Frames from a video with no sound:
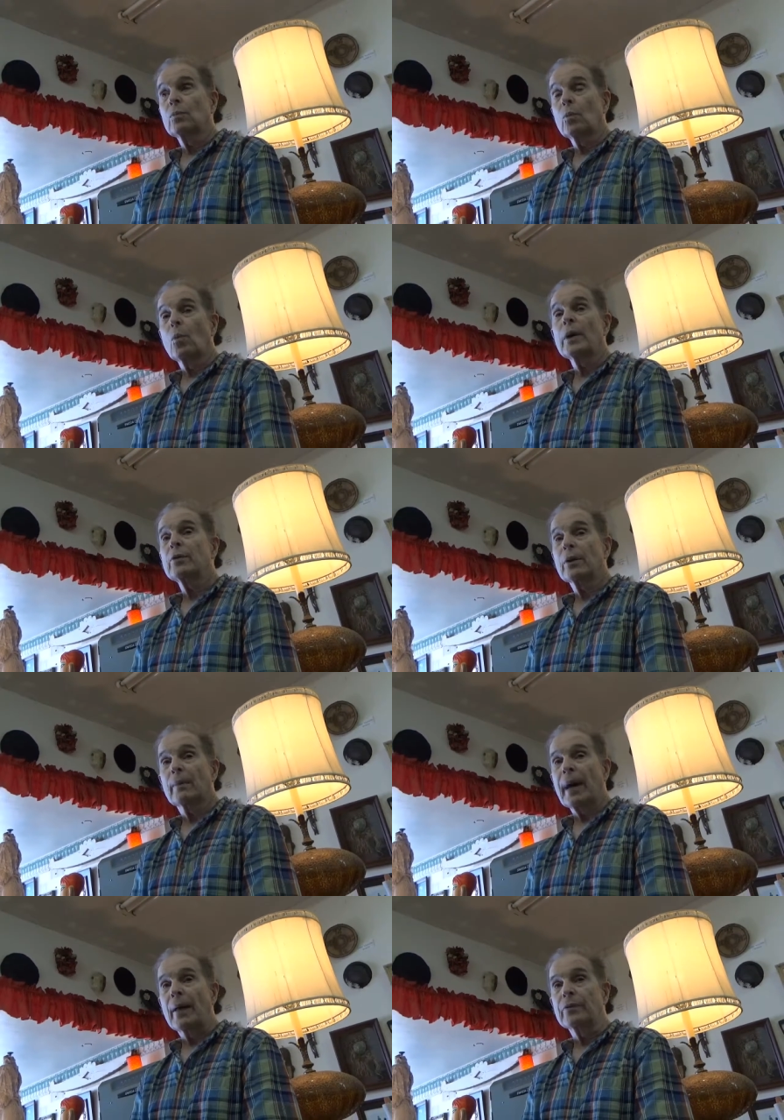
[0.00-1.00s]
wondering
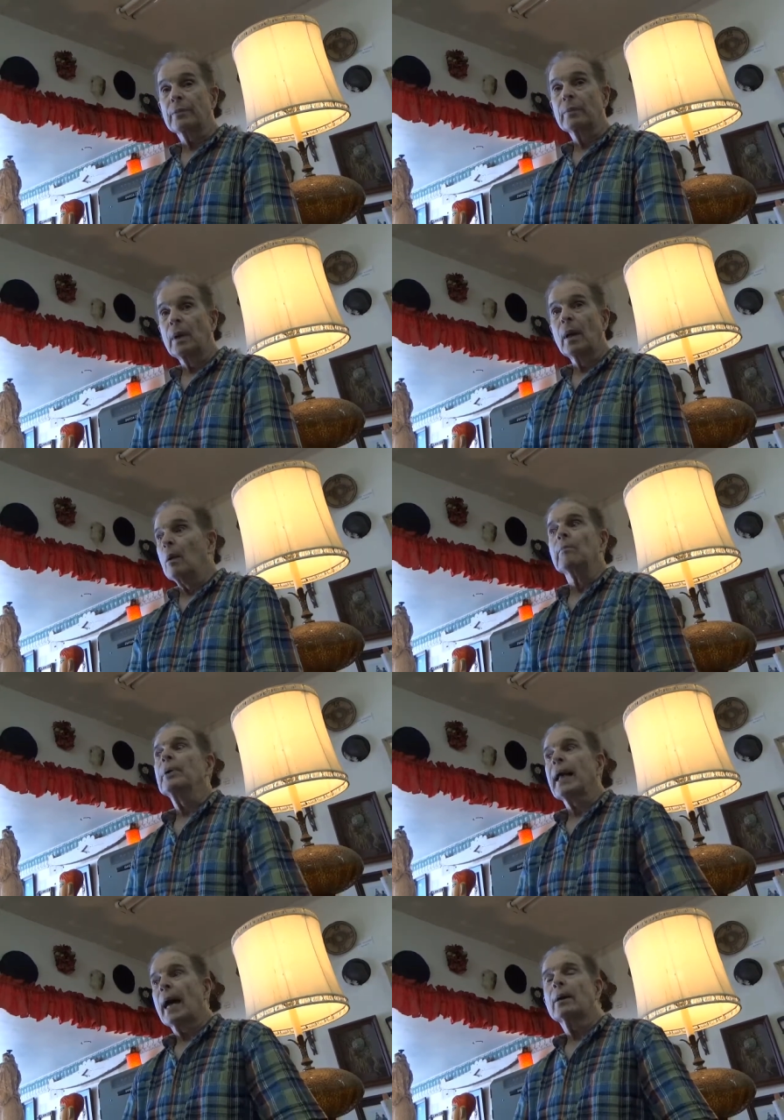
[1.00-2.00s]
about them,
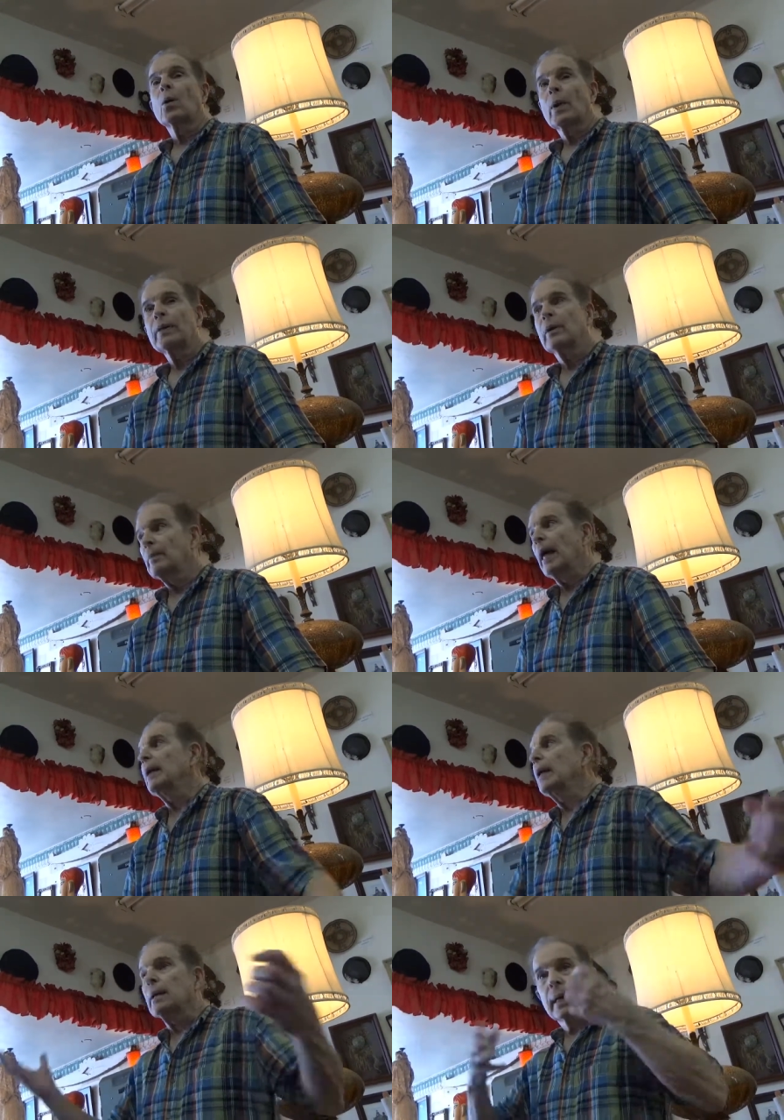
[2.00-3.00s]
but I go in them
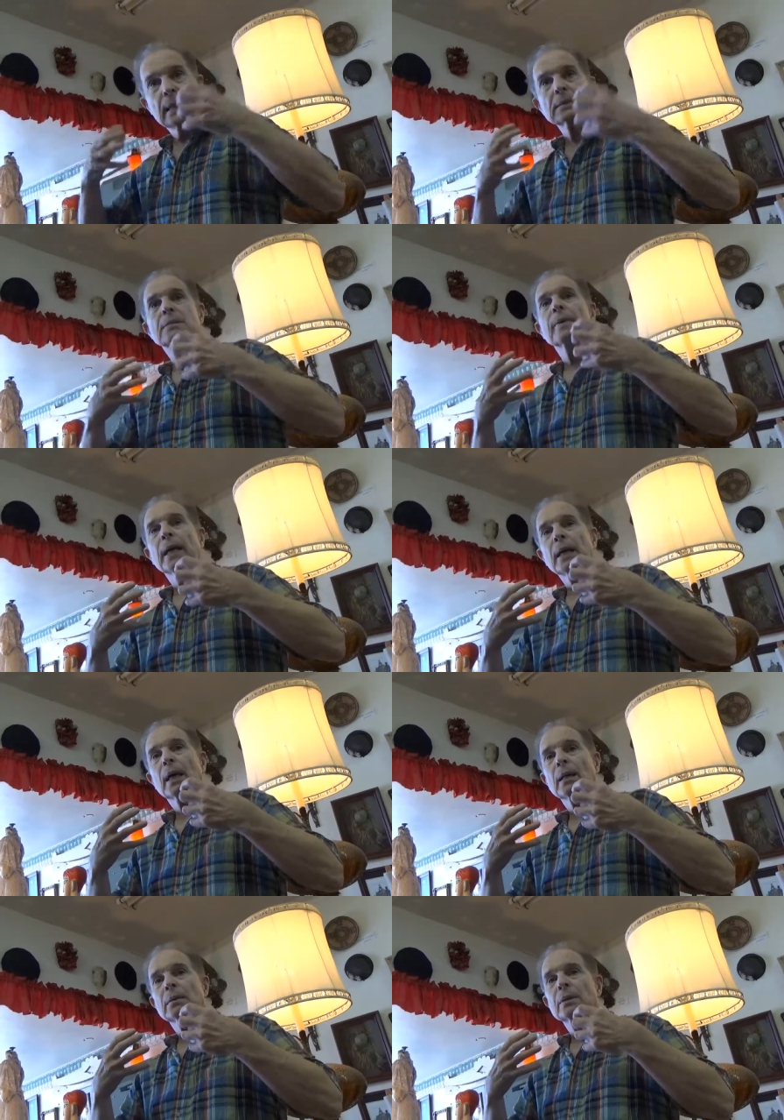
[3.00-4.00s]
and it hits me.
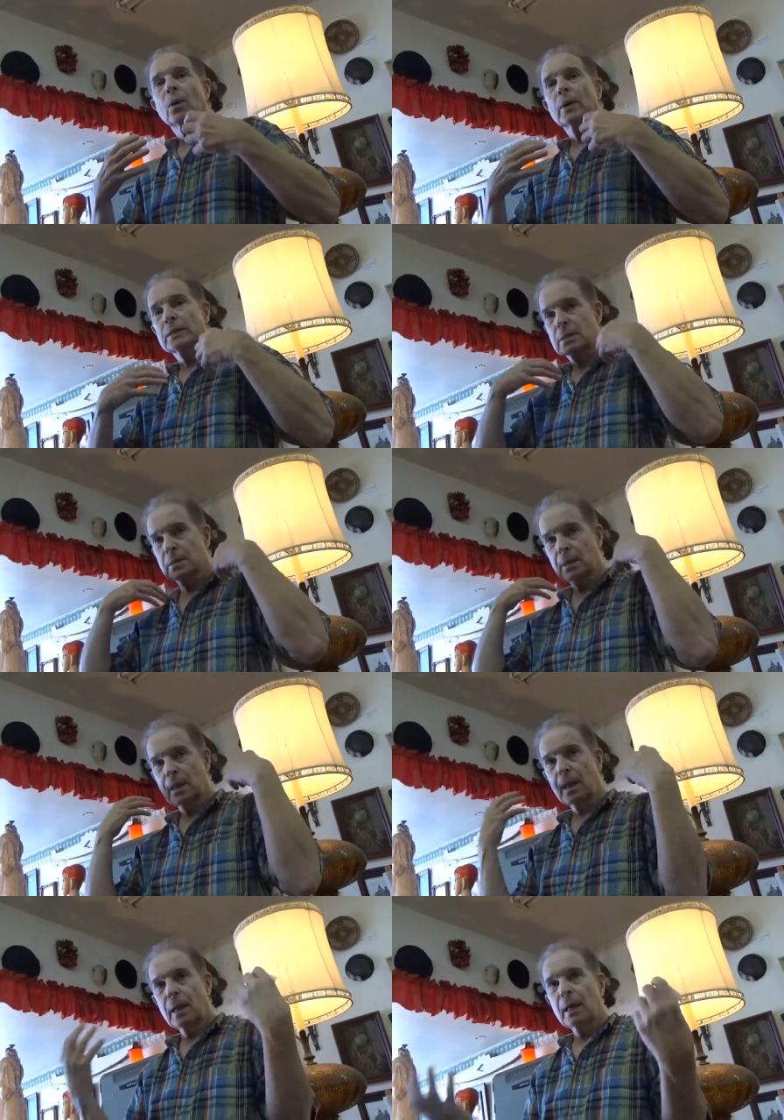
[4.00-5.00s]
And so it's,
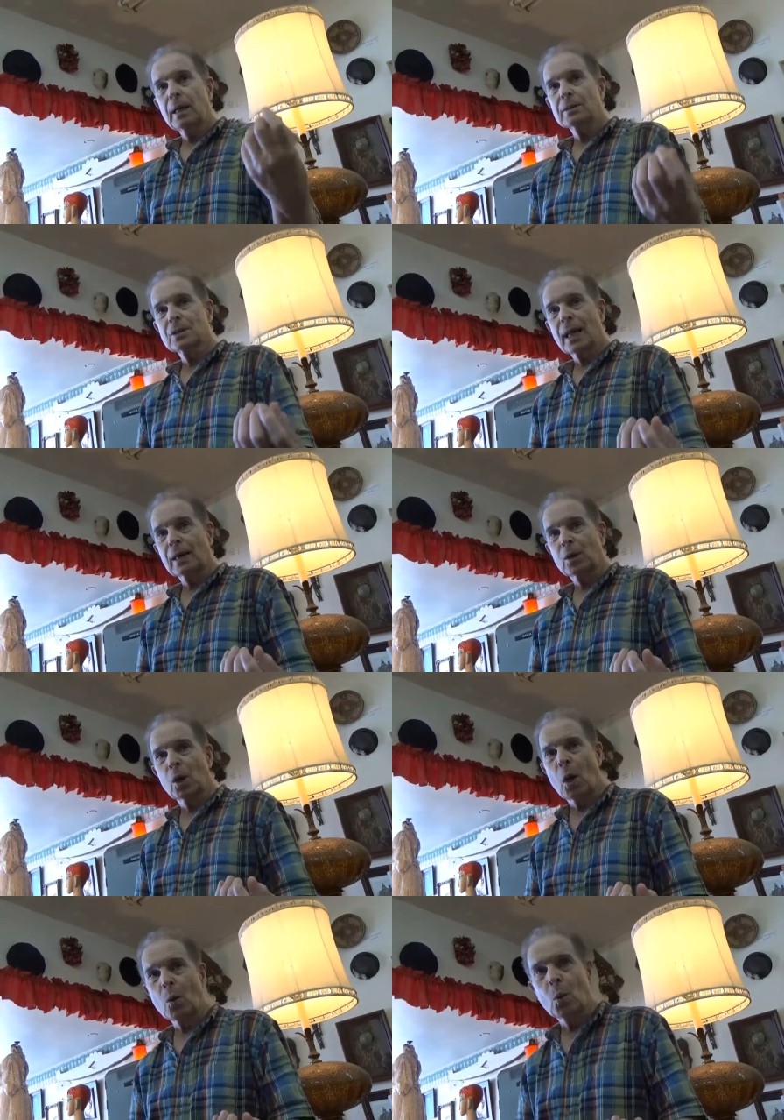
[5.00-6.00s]
it's like a
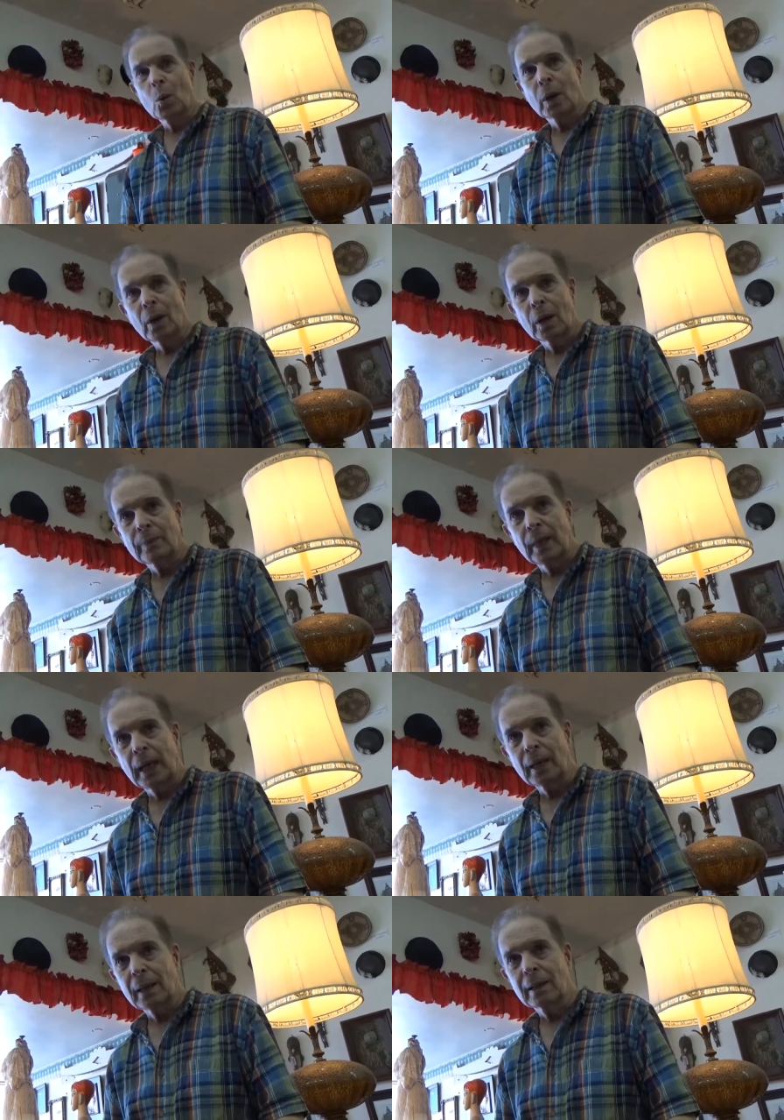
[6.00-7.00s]
load on
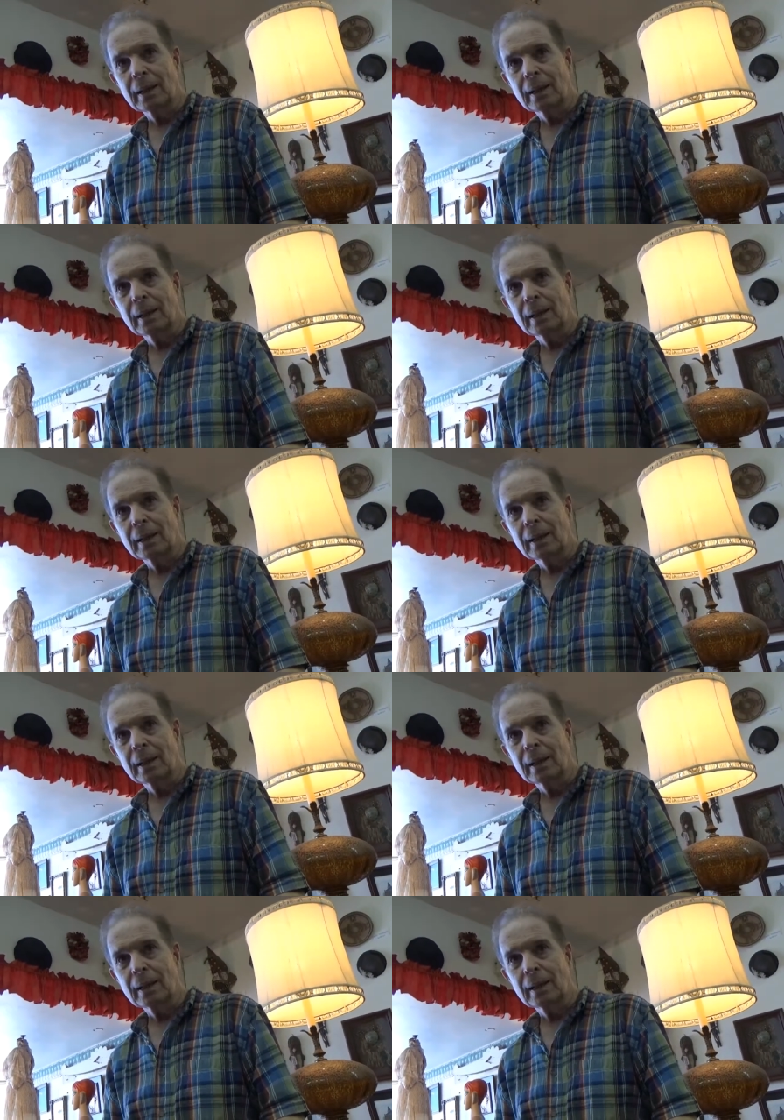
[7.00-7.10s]
me and